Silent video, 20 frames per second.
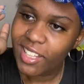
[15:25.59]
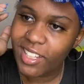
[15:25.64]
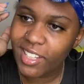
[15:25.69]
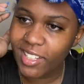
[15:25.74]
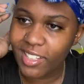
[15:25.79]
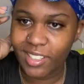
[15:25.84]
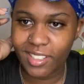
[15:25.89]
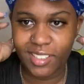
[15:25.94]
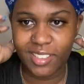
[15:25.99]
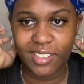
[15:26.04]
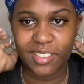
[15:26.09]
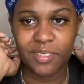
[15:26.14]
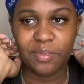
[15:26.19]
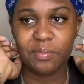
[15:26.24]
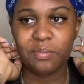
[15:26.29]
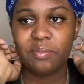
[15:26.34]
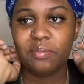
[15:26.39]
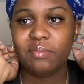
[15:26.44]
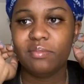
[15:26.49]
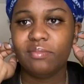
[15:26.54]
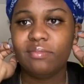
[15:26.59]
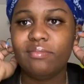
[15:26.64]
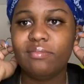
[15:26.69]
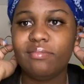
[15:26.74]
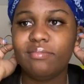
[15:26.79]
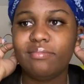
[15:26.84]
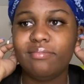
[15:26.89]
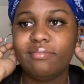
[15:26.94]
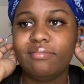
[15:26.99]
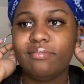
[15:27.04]
the
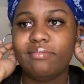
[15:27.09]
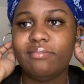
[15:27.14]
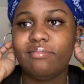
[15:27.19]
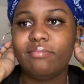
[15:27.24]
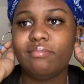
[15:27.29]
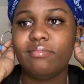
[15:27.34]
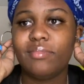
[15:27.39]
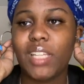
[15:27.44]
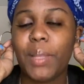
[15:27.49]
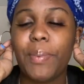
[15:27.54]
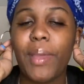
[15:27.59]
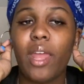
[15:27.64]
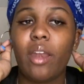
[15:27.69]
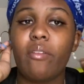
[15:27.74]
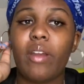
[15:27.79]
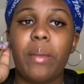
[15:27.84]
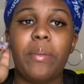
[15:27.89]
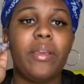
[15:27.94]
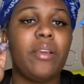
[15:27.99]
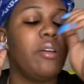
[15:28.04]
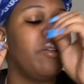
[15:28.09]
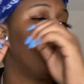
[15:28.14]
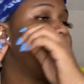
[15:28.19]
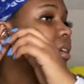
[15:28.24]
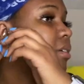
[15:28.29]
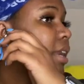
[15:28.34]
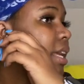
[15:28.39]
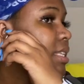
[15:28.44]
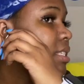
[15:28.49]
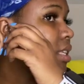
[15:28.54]
panoramic going
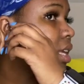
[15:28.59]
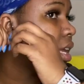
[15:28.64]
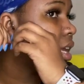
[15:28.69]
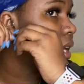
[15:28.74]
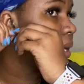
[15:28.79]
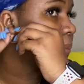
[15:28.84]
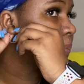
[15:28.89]
on outside.